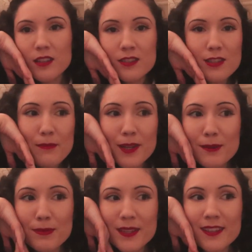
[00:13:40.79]

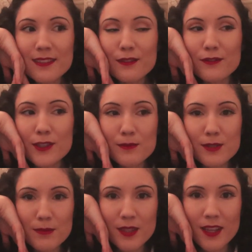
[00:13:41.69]
somebody please film
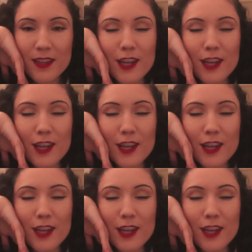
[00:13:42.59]
something.